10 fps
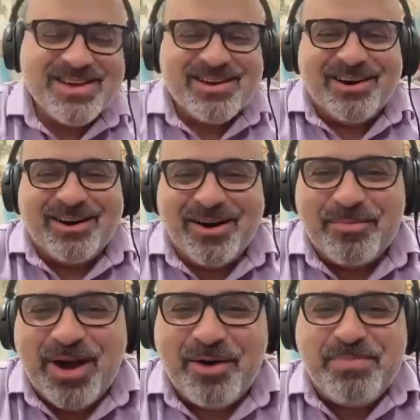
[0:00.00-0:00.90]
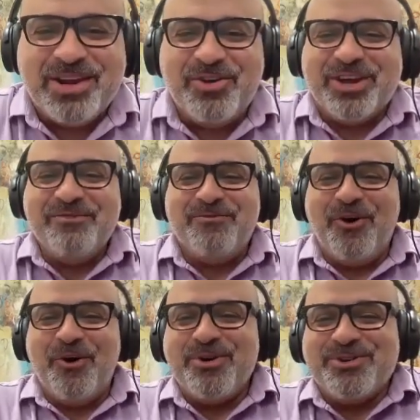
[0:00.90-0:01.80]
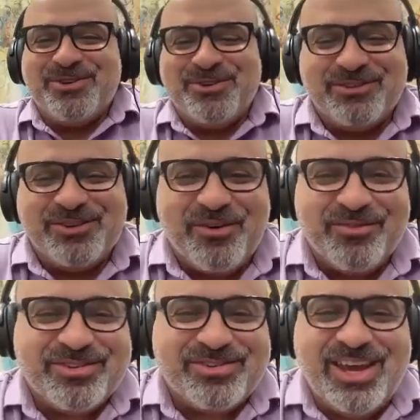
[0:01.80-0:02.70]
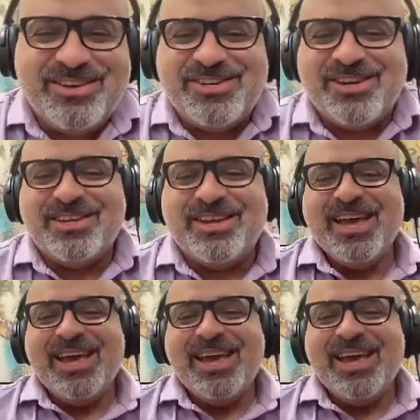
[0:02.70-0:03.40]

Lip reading: I've been looking forward to this conversation.